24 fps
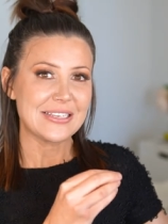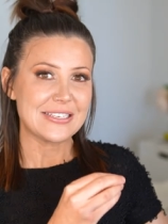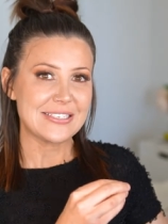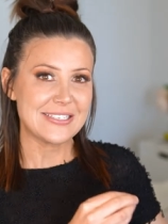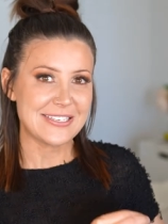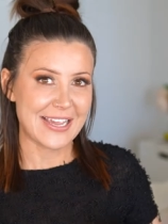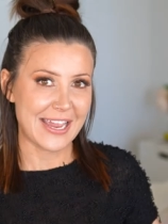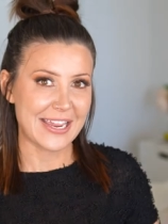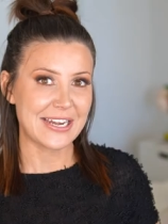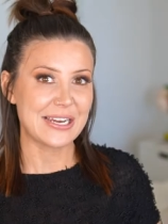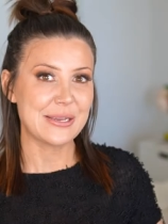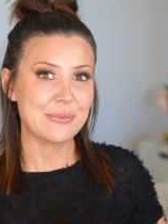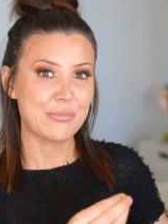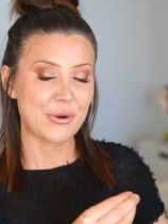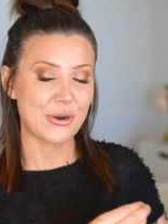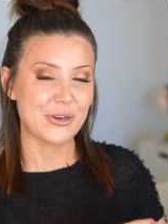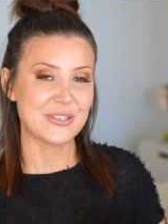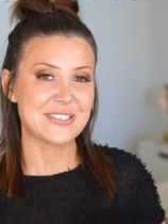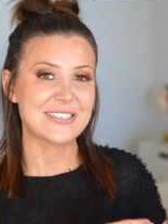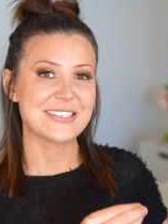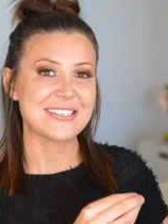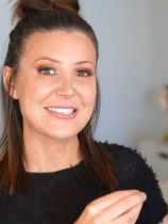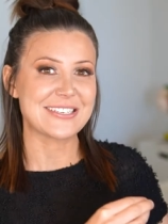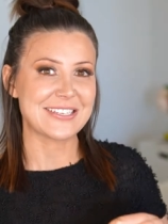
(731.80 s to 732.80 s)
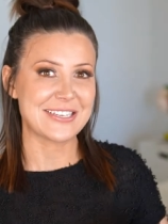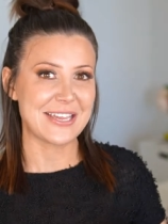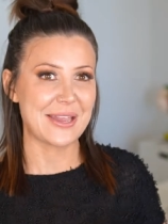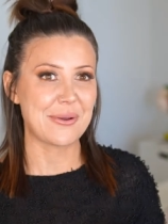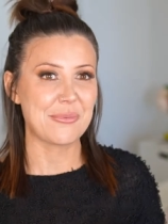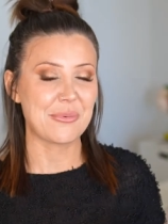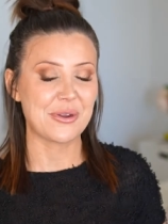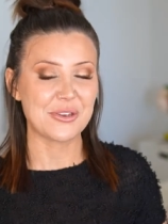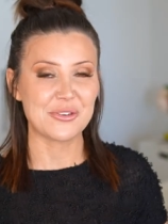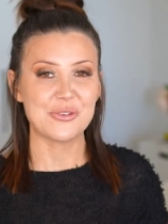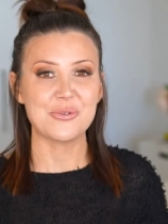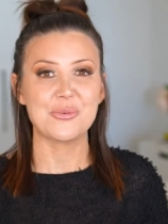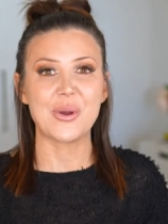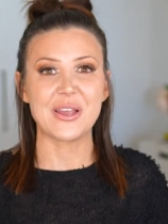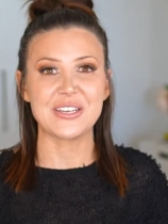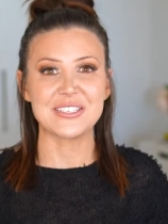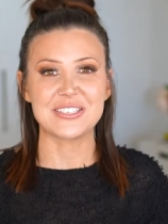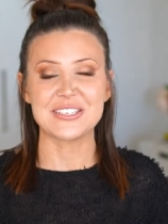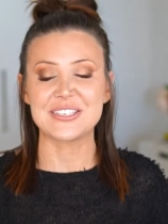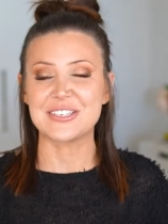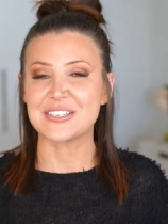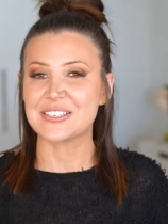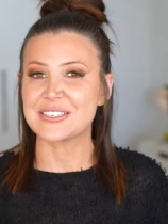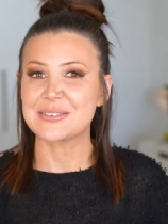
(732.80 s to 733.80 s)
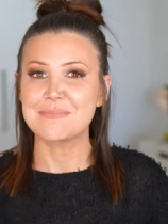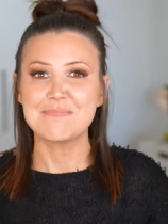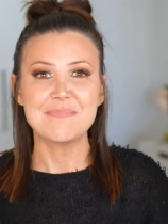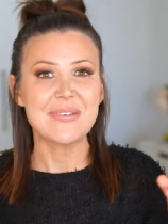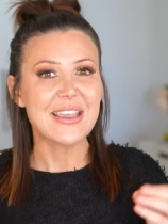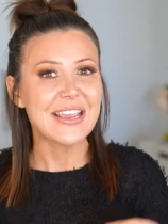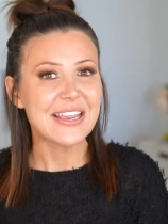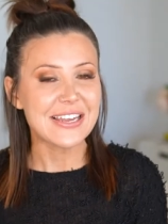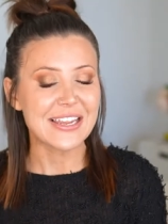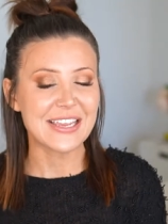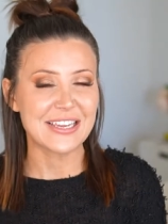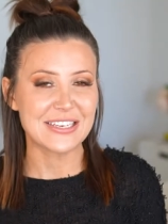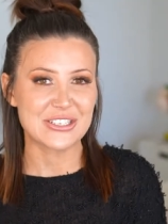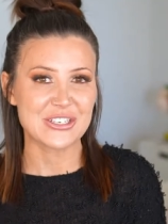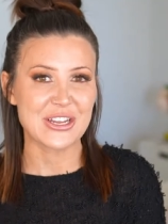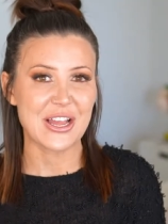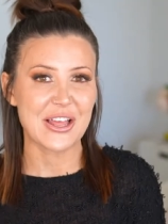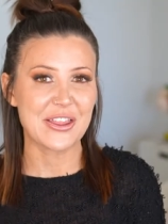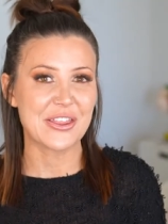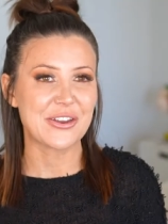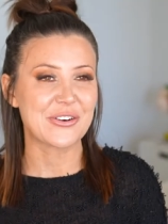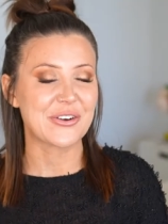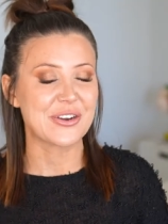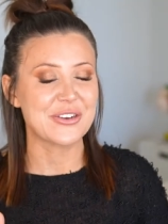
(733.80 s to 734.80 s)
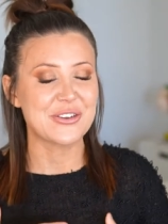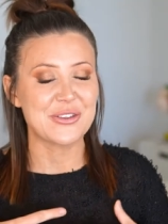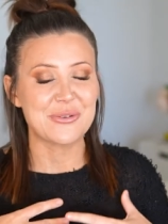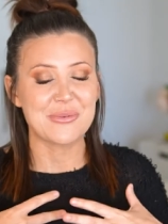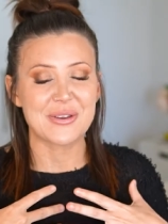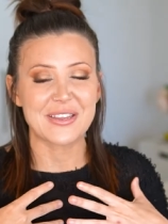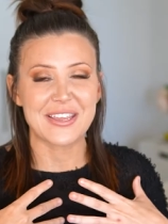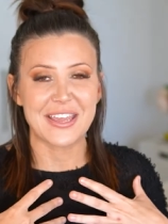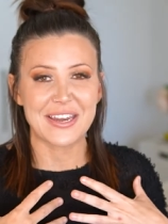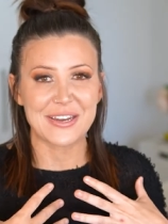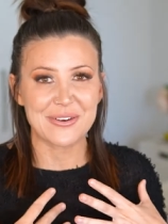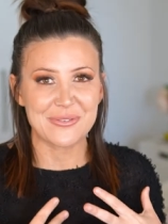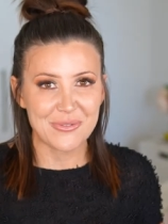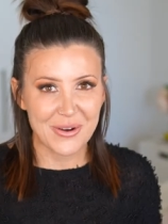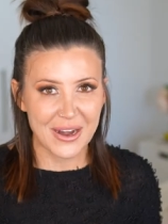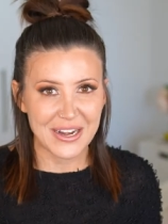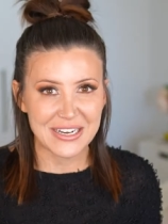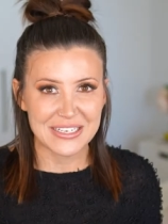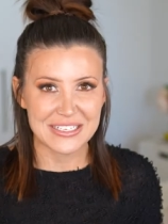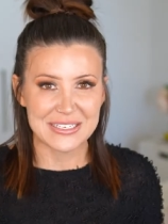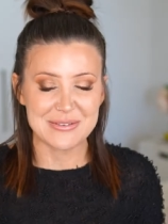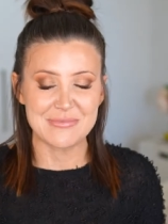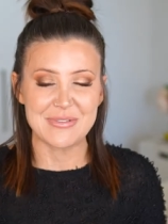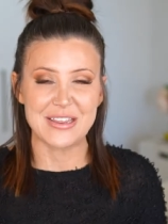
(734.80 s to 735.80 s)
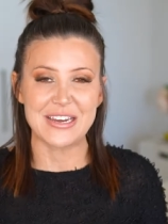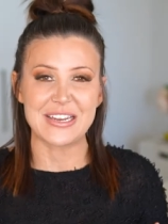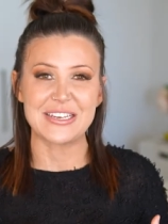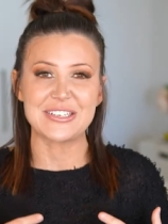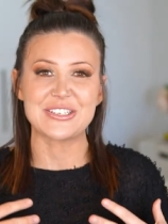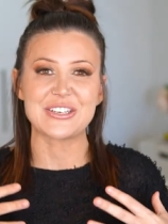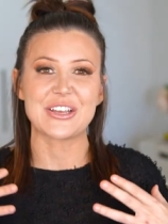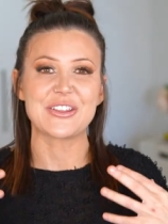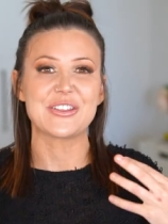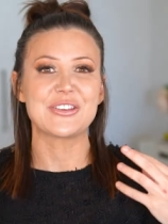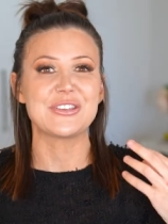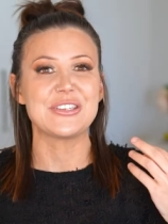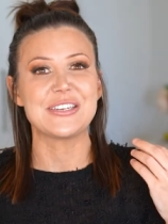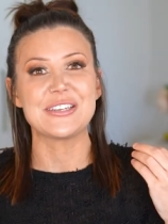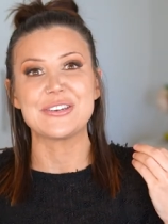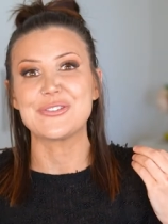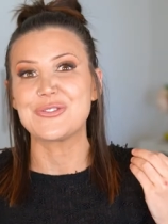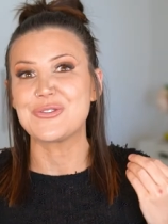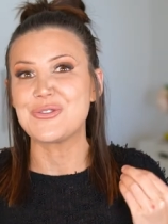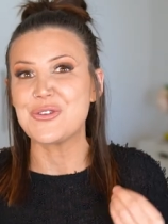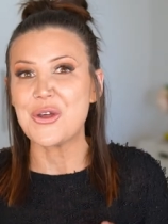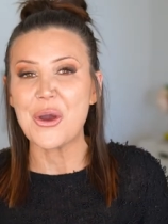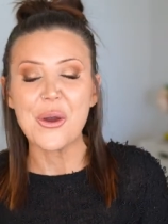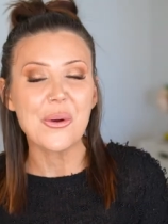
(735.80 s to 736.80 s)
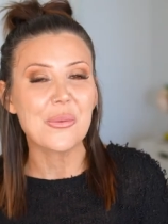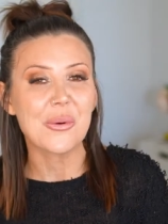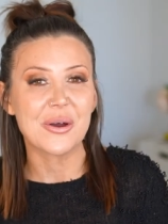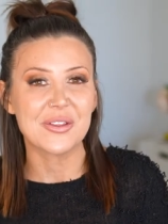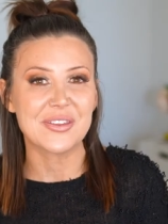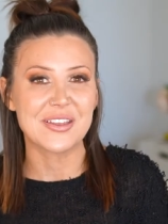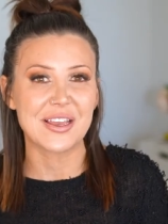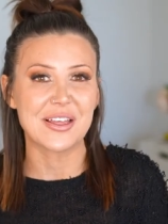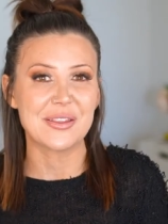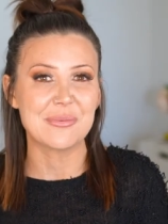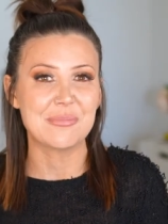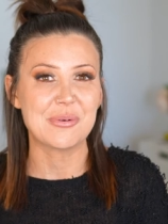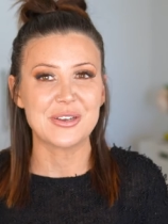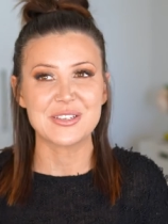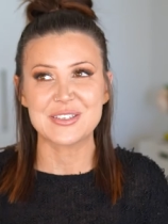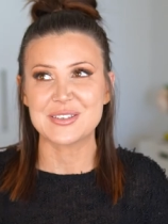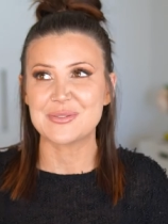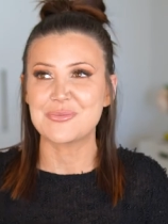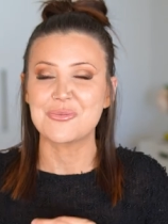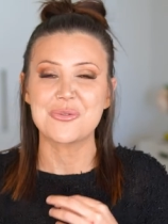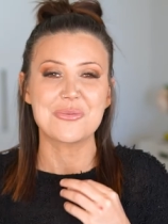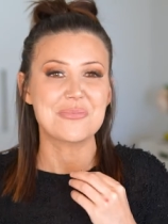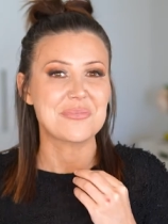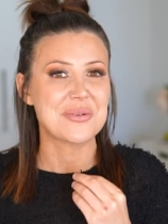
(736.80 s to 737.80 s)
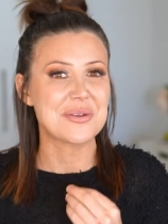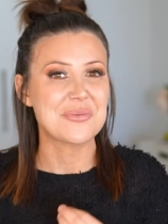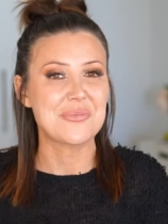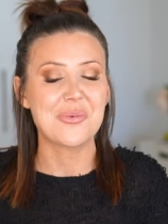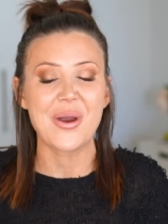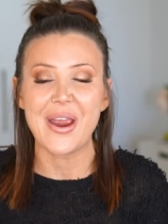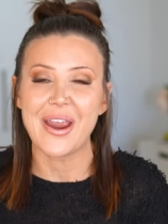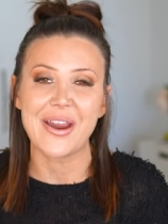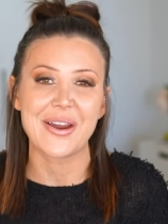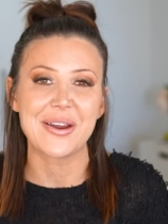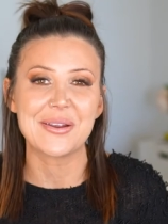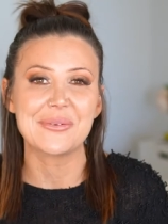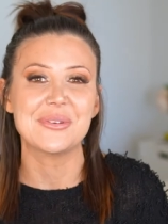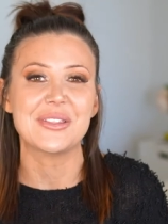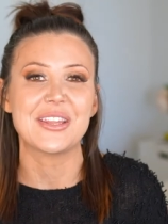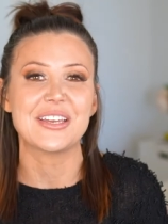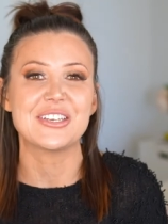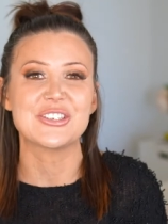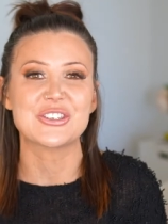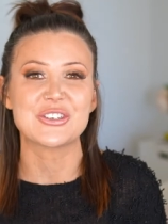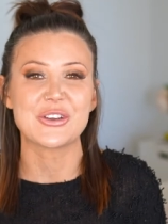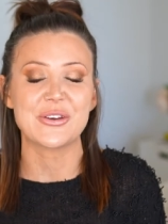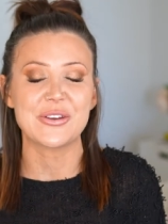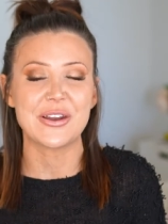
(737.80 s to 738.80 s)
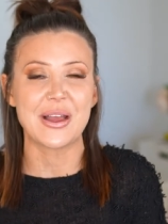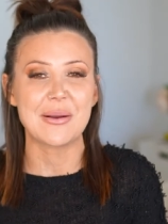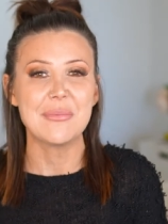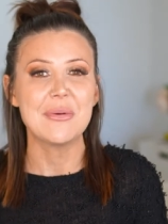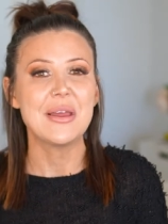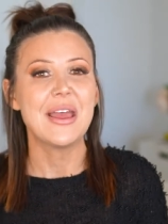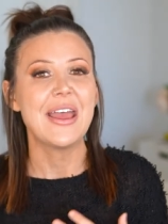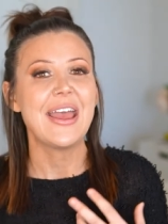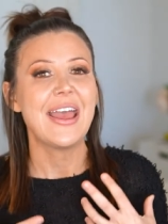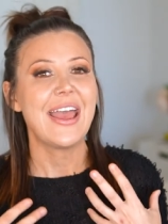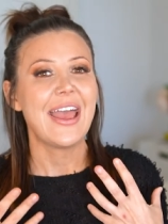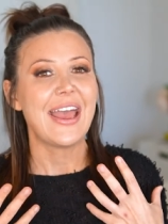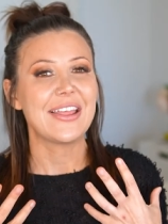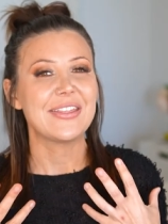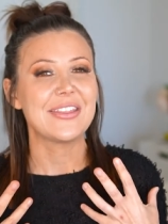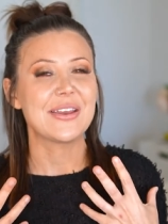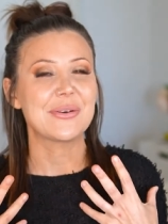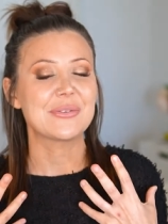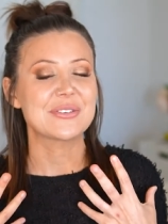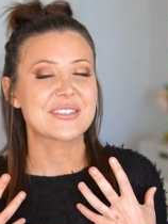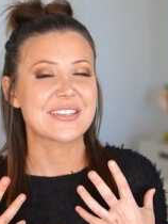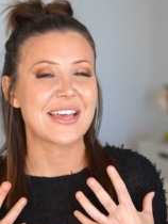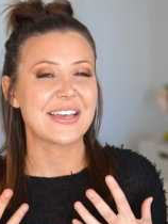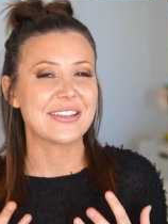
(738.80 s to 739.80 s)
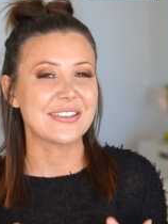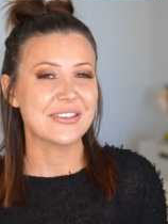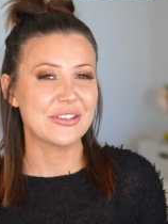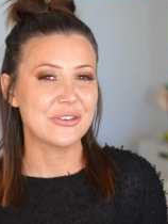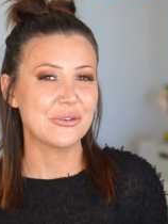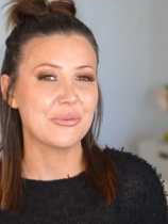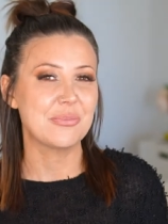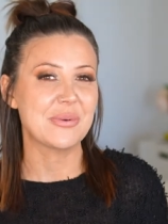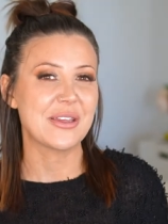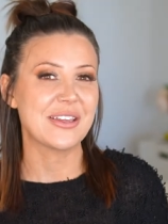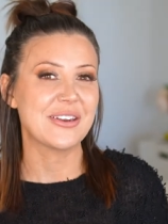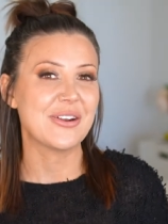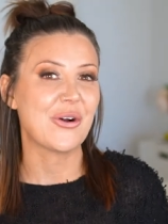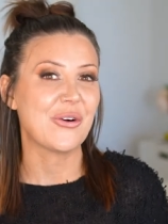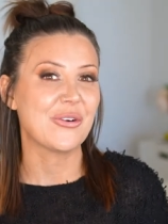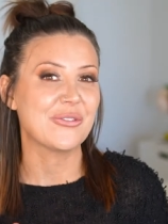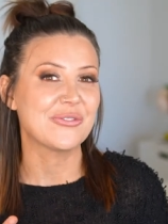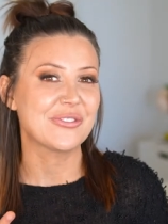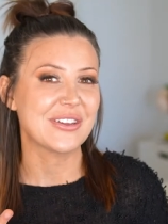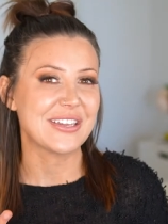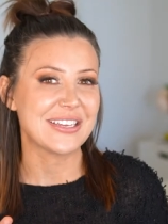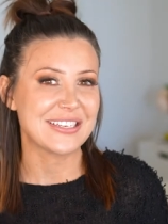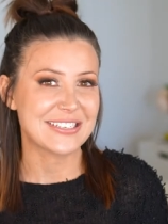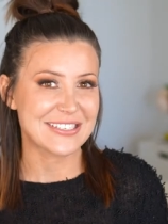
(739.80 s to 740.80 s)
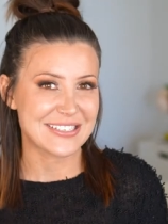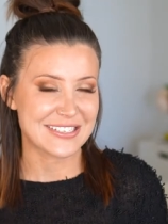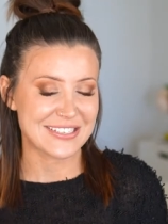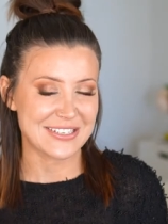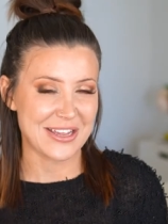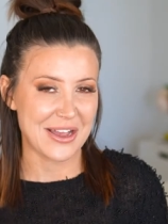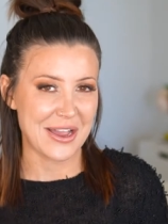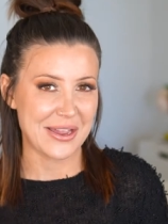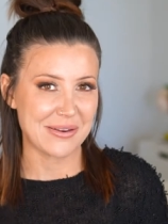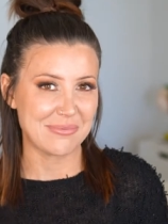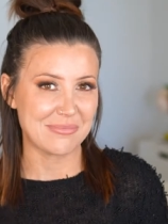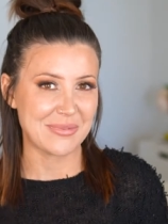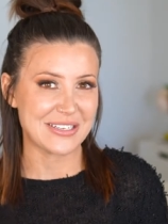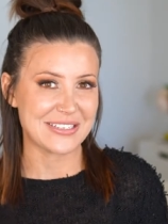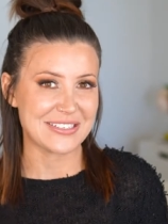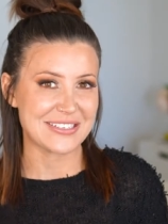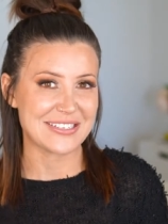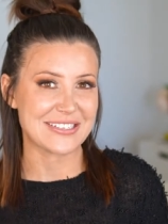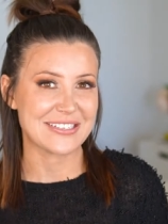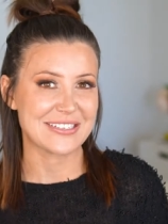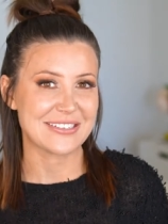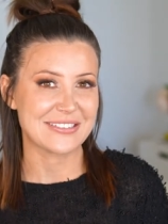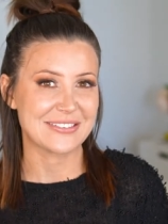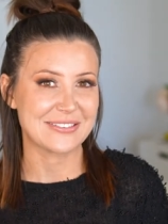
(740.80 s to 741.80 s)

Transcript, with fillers: dating process again, when you went to just meet each other and you were getting ready to meet each other. You didn't know what the other person would be wearing when they showed up, and there was that little bit of excitement.